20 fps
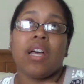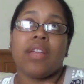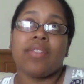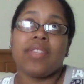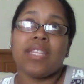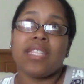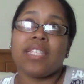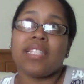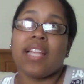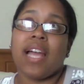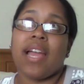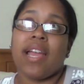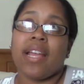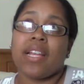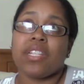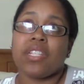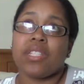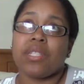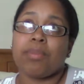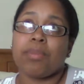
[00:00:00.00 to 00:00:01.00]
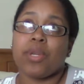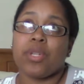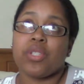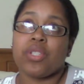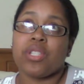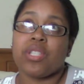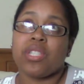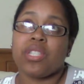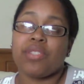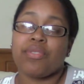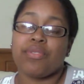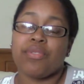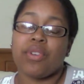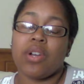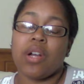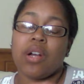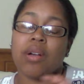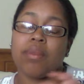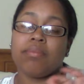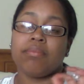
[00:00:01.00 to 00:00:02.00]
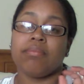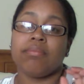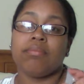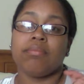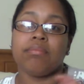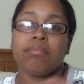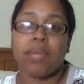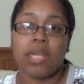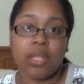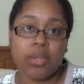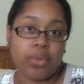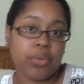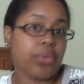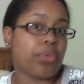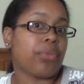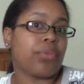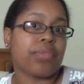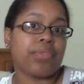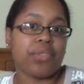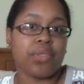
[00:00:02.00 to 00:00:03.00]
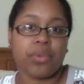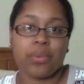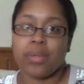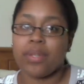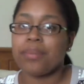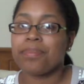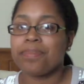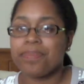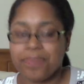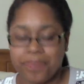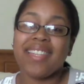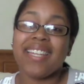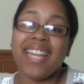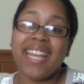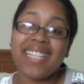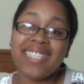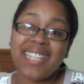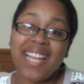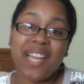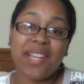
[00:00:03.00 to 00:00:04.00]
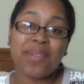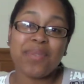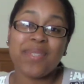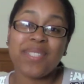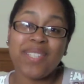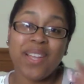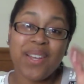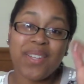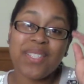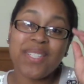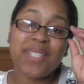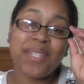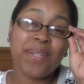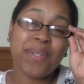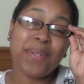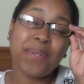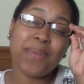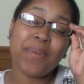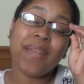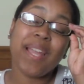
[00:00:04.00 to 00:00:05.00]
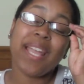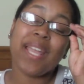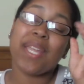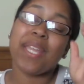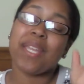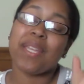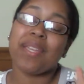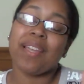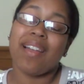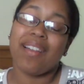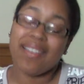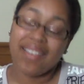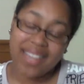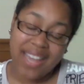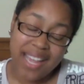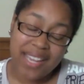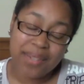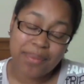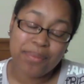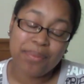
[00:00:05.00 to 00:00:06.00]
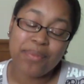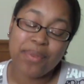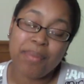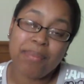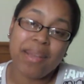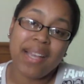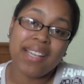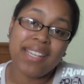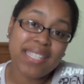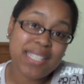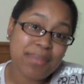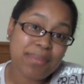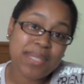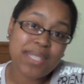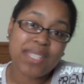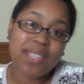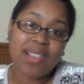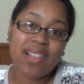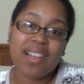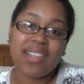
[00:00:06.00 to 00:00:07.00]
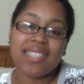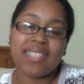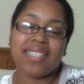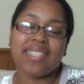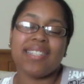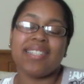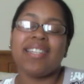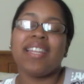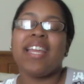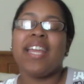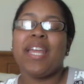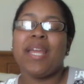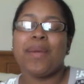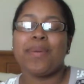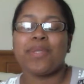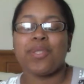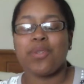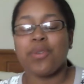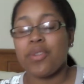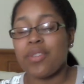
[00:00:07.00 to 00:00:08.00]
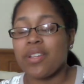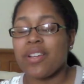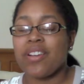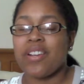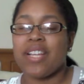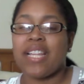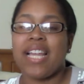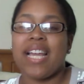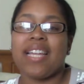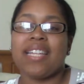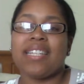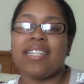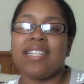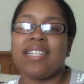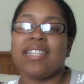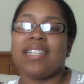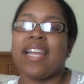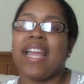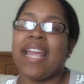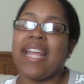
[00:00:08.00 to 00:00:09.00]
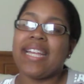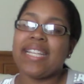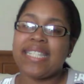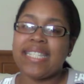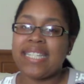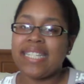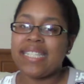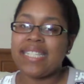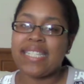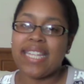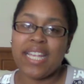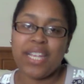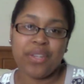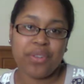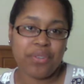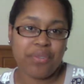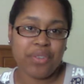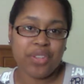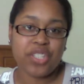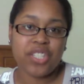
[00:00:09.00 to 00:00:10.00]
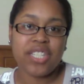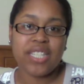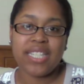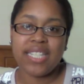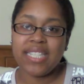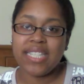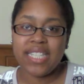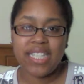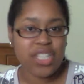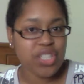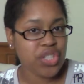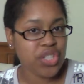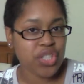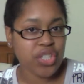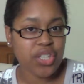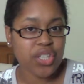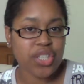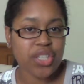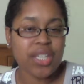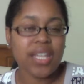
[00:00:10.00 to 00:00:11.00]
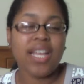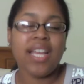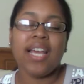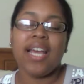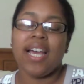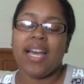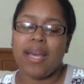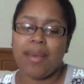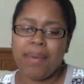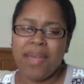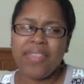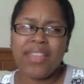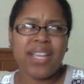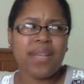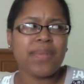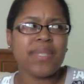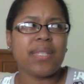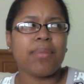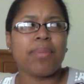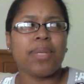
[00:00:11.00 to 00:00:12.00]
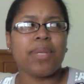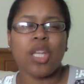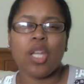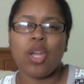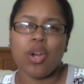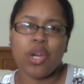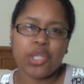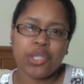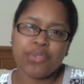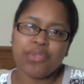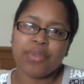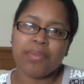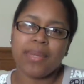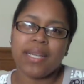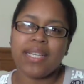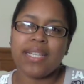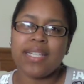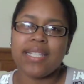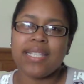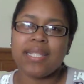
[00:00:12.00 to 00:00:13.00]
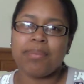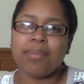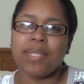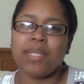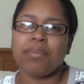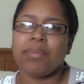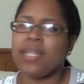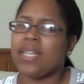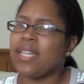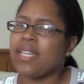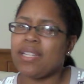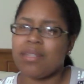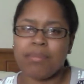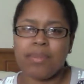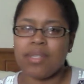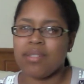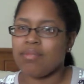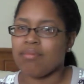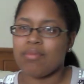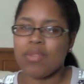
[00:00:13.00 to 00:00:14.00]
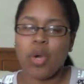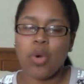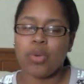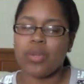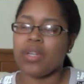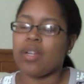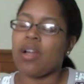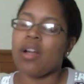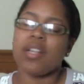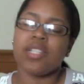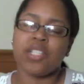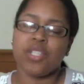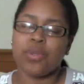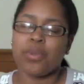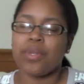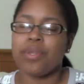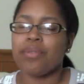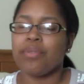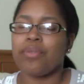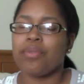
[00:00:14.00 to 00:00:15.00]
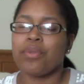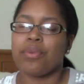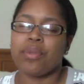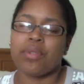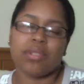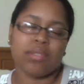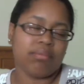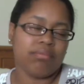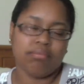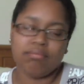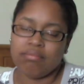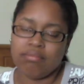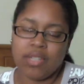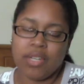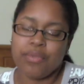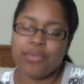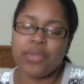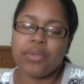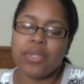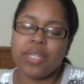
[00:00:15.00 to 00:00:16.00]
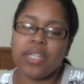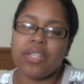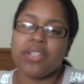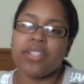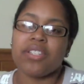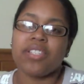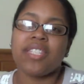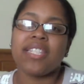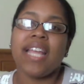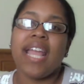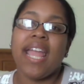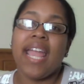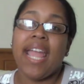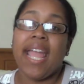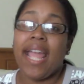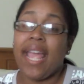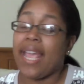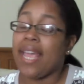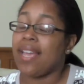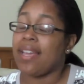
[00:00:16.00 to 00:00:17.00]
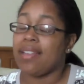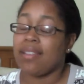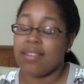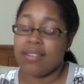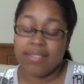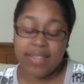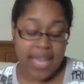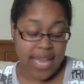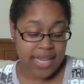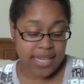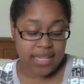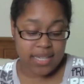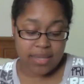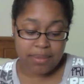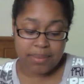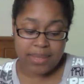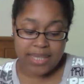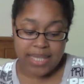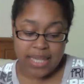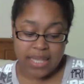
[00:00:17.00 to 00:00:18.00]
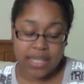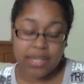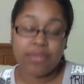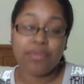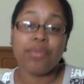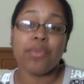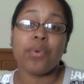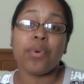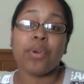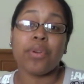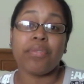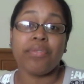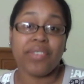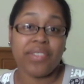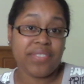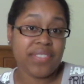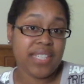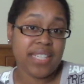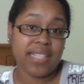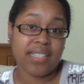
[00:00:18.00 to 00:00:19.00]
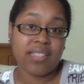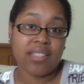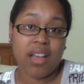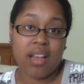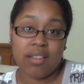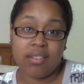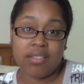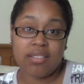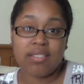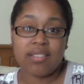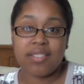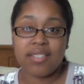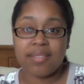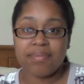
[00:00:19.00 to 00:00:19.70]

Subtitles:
This I actually purchased from my local thrift store. The next item was also an item from my husband's closet. It was a North Carolina A&T State University t-shirt. I think it was a large for my husband, but he had been holding on to it for a few years, and that ended up selling for $15.